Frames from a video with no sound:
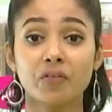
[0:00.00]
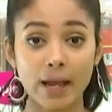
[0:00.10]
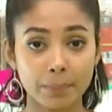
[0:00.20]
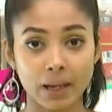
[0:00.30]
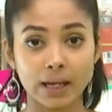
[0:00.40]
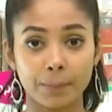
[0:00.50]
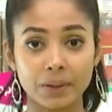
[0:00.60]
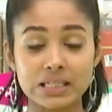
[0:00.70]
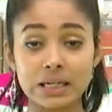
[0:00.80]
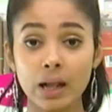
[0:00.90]
5
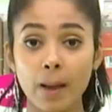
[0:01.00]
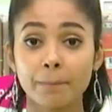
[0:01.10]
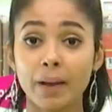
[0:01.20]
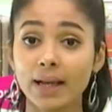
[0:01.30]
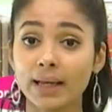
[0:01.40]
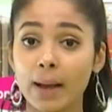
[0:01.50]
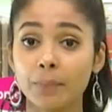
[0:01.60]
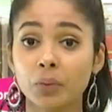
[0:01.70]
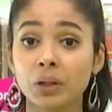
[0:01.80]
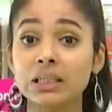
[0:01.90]
megapixel, back
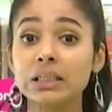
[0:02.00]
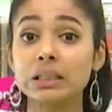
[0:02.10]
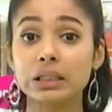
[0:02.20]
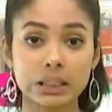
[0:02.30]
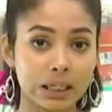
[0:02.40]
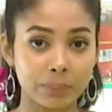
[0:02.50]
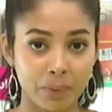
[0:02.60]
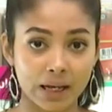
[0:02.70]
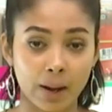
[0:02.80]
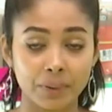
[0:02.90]
camera is 13
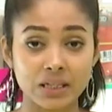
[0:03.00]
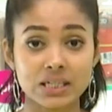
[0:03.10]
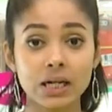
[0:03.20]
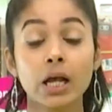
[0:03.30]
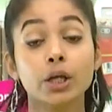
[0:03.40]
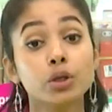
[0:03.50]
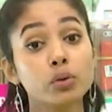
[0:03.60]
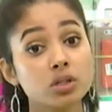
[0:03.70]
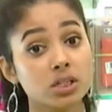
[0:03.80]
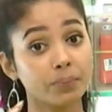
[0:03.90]
megapixel,
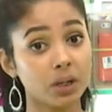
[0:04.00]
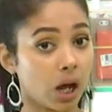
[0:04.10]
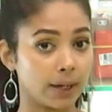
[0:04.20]
usable